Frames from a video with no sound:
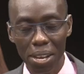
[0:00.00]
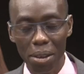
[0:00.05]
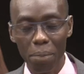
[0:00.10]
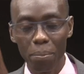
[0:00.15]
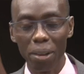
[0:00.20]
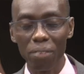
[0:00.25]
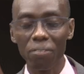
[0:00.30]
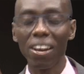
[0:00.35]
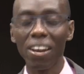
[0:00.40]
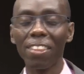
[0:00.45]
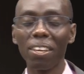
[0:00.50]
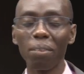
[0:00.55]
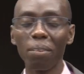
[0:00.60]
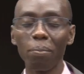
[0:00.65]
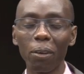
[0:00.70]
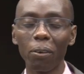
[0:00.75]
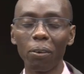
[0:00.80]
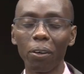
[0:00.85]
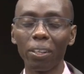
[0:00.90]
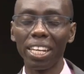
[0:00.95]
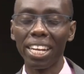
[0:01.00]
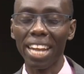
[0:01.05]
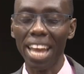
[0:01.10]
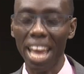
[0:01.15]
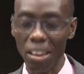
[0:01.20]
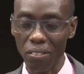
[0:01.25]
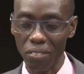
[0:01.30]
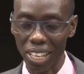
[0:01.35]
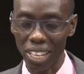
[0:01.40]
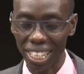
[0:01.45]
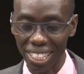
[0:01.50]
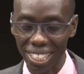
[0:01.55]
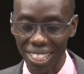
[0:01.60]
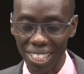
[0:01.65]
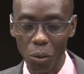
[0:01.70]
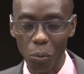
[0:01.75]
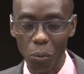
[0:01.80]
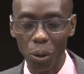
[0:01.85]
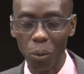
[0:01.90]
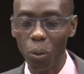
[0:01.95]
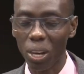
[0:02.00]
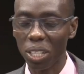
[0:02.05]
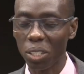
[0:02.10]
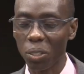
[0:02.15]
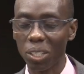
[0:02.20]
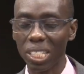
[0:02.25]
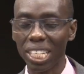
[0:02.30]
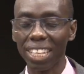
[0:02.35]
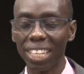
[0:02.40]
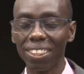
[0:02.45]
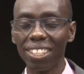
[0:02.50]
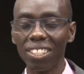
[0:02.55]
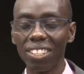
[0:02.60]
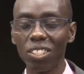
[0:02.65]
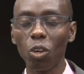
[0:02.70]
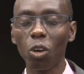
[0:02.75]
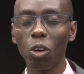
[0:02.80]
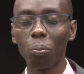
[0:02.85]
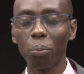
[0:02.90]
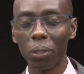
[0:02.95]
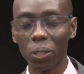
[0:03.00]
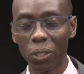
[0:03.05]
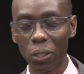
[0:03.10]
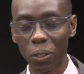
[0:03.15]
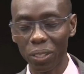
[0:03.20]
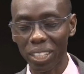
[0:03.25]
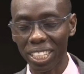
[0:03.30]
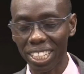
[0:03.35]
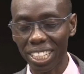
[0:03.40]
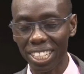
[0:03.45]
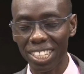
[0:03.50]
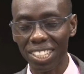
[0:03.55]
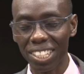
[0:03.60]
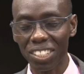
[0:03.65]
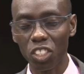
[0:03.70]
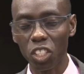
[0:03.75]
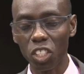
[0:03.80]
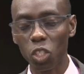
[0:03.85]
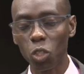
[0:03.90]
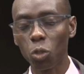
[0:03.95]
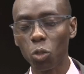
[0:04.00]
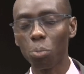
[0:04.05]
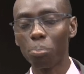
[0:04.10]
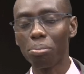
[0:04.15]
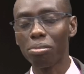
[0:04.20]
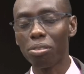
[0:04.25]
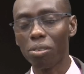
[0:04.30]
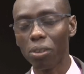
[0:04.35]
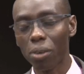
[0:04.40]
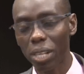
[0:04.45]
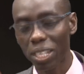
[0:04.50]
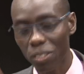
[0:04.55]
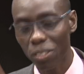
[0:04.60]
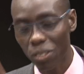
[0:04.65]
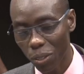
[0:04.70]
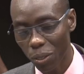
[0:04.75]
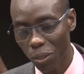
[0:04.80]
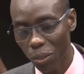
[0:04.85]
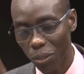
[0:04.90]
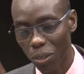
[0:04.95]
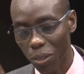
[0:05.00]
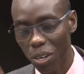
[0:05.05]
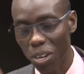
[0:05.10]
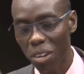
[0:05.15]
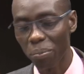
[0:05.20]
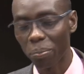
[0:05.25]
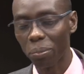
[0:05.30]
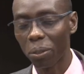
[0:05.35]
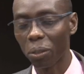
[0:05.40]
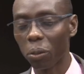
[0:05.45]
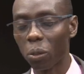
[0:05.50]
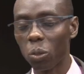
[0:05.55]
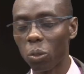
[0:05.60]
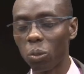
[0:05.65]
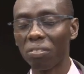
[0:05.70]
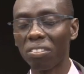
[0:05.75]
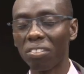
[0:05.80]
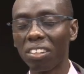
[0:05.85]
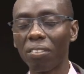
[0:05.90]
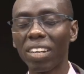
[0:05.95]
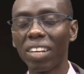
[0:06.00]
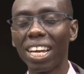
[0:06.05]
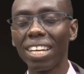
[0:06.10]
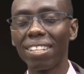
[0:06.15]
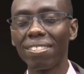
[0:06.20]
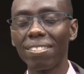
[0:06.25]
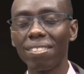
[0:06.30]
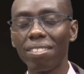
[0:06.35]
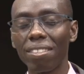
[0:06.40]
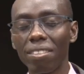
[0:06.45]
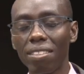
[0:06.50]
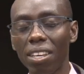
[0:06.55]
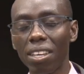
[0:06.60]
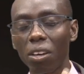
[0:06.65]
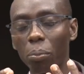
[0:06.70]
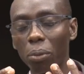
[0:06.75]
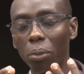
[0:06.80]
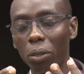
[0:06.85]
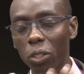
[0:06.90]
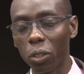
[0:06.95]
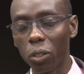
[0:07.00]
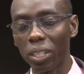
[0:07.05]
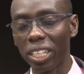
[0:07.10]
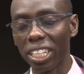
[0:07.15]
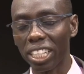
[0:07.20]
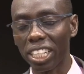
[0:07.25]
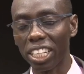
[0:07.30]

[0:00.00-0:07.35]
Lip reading: My Father and my God in heaven, yes. we want to take this opportunity mm-hmm. just to praise you mm-hmm. because you have given us the opportunity